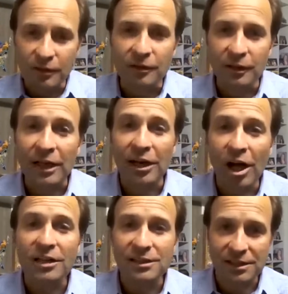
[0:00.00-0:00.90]
let
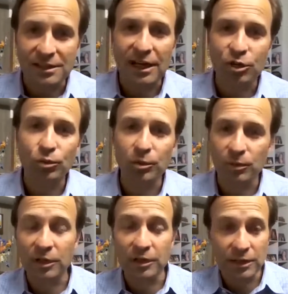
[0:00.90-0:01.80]
us decide who
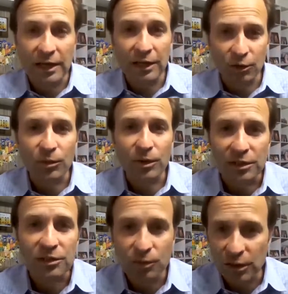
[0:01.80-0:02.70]
and take on the
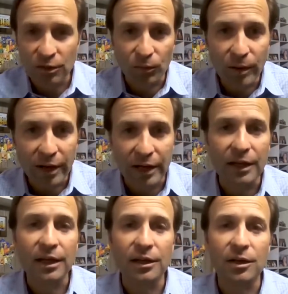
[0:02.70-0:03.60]
risk either way,
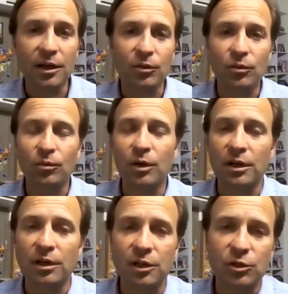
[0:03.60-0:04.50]
and what
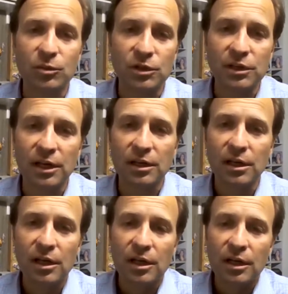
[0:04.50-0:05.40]
customers
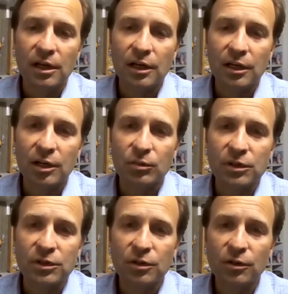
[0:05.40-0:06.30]
that we
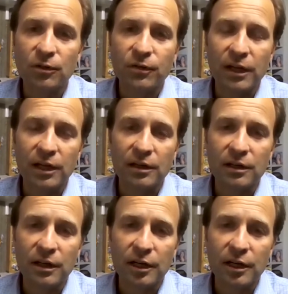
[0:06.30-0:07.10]
serve. And